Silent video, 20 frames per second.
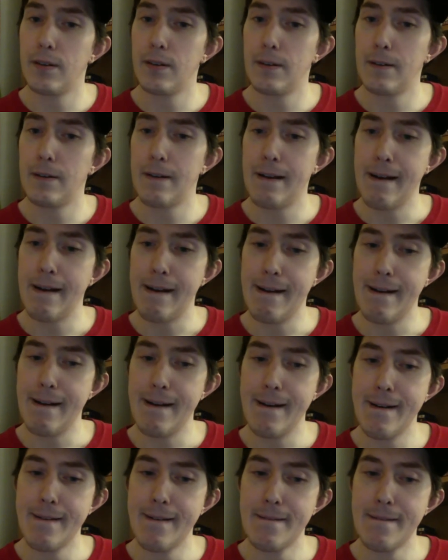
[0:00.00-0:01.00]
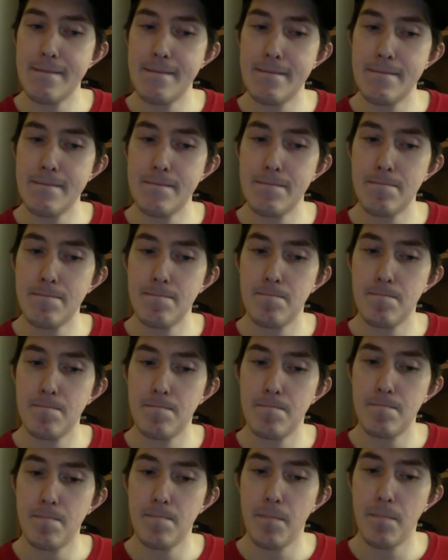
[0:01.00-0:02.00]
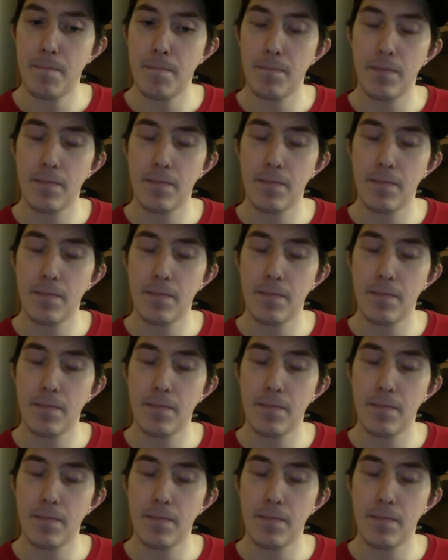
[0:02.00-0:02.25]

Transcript: Nothing is said.